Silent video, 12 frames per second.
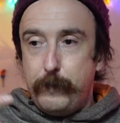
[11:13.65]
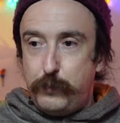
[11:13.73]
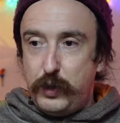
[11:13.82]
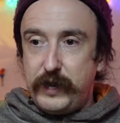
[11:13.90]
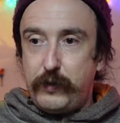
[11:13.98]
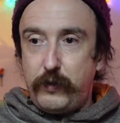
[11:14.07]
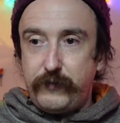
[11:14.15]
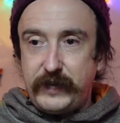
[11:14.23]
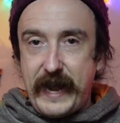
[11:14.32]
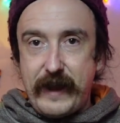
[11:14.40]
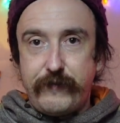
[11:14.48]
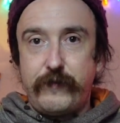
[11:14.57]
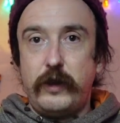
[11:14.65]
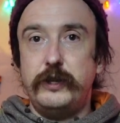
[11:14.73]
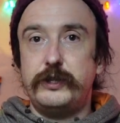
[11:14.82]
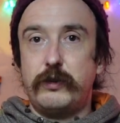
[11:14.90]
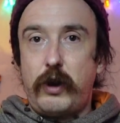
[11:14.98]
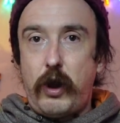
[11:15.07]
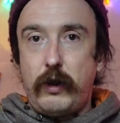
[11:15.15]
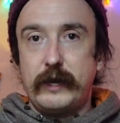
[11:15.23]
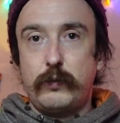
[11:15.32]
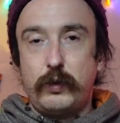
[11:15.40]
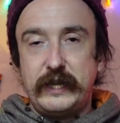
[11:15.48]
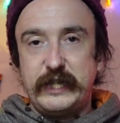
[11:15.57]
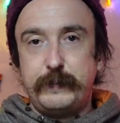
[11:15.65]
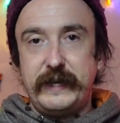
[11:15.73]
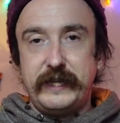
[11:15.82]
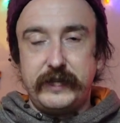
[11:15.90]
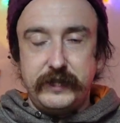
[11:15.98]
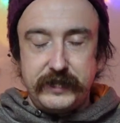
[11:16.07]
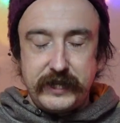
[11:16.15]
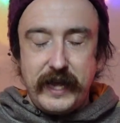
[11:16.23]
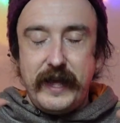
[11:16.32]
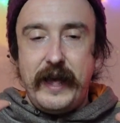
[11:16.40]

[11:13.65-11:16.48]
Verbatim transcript: Put it on your headphones or high quality speakers.